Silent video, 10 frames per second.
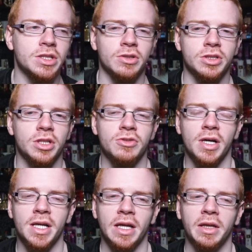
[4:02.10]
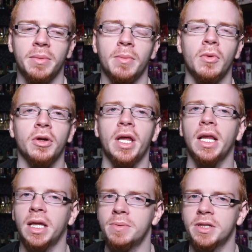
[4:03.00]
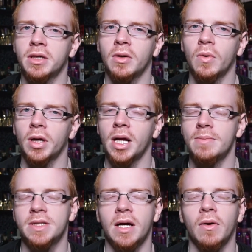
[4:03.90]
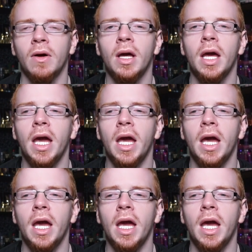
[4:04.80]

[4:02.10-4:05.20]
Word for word: it starts to dry down a little bit more, that lipstick accord comes out